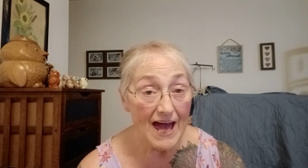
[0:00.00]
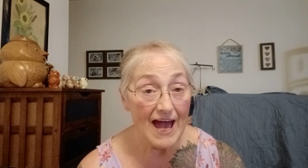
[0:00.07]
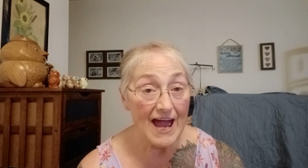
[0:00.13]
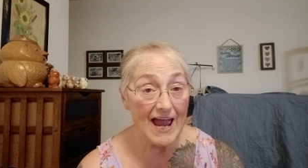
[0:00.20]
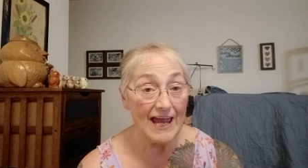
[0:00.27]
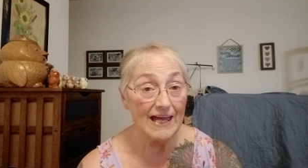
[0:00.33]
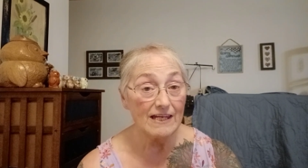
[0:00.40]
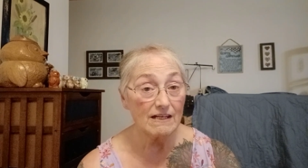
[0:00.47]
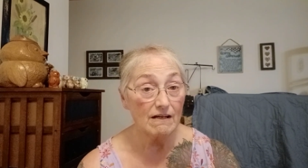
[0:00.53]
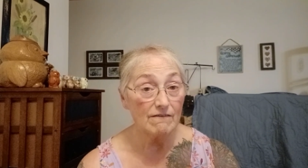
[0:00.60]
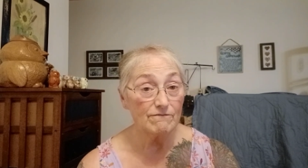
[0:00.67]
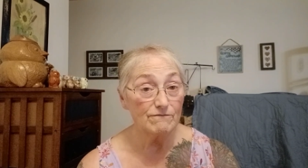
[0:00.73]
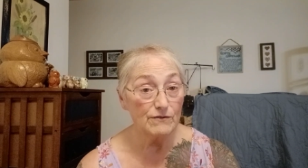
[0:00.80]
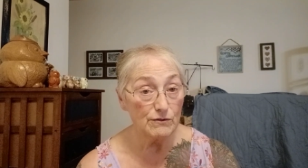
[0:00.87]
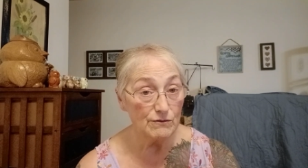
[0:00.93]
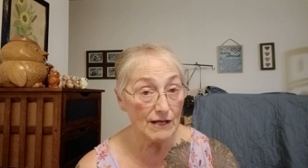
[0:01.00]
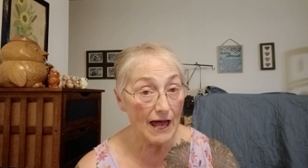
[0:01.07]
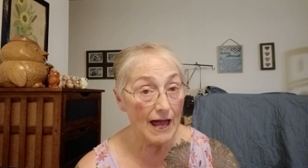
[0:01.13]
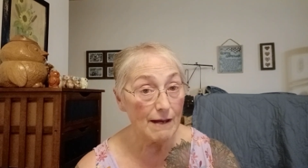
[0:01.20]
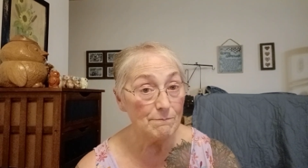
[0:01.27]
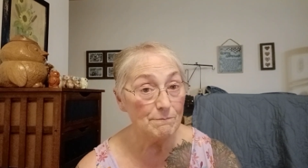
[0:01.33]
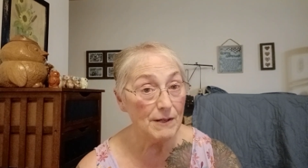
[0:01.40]
and a food
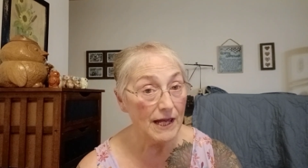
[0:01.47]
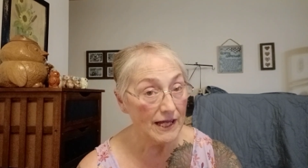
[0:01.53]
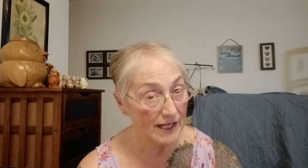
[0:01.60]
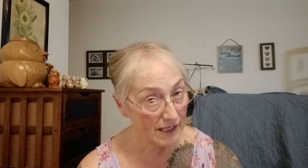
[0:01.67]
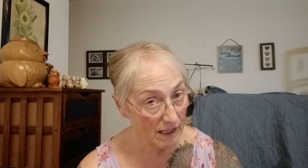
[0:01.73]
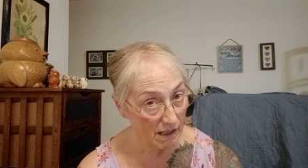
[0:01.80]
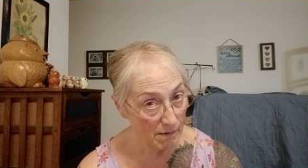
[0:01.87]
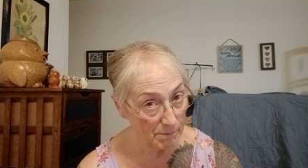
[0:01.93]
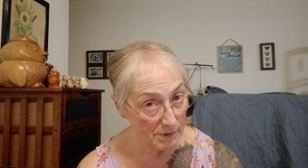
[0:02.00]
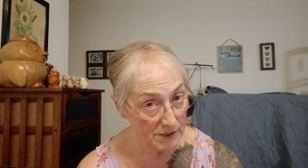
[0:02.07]
line pickup.